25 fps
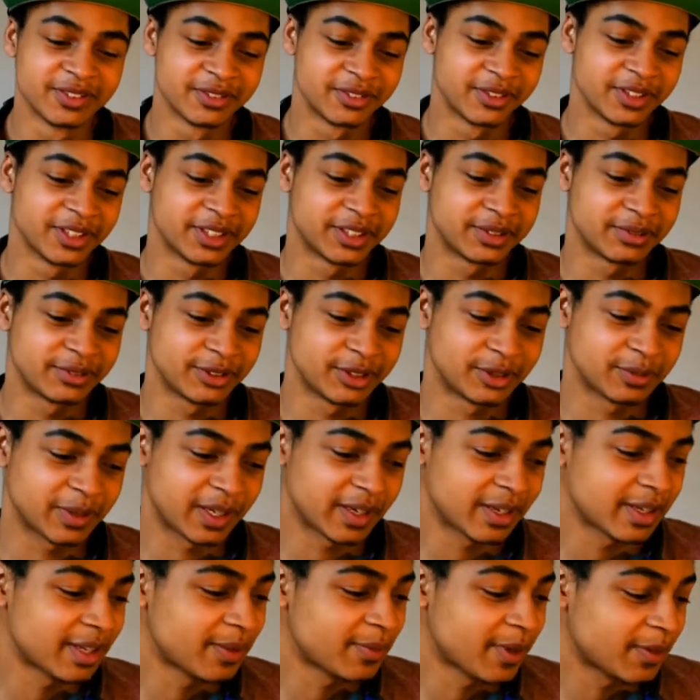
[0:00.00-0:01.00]
for this film.
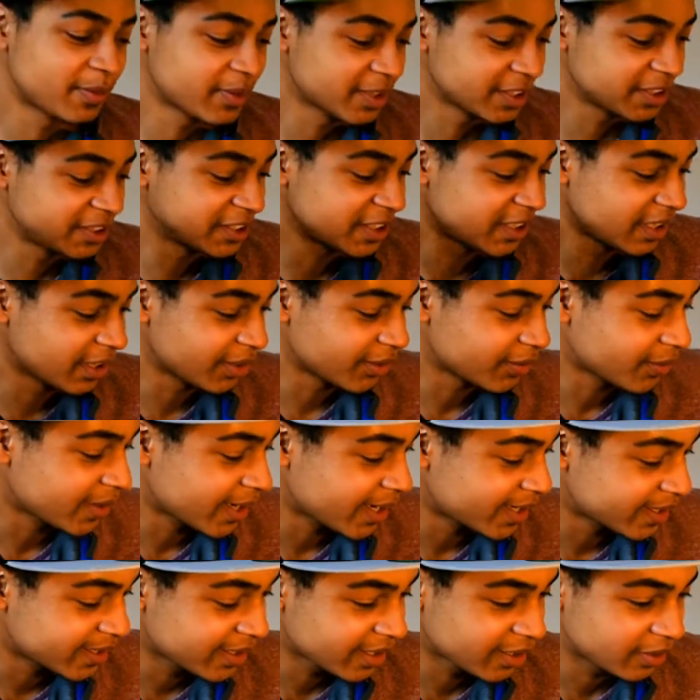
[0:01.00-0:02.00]
I'm going to say that
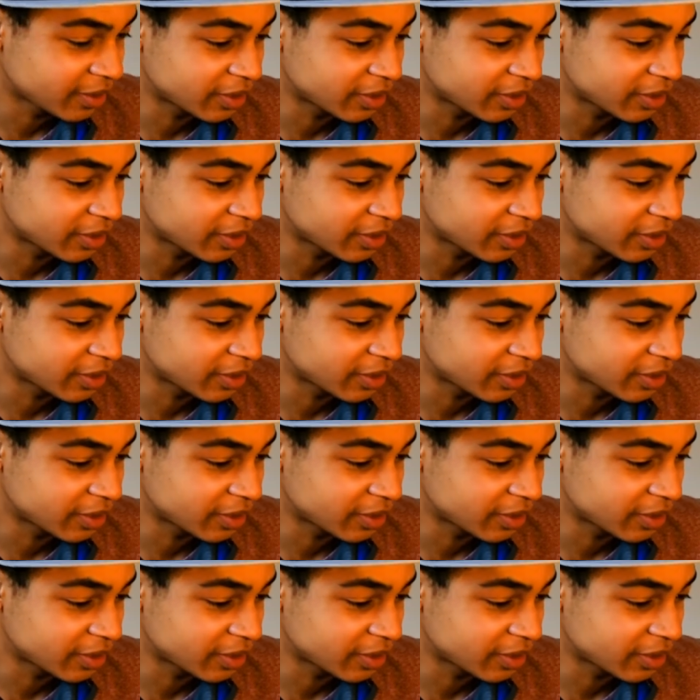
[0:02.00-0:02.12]
right now,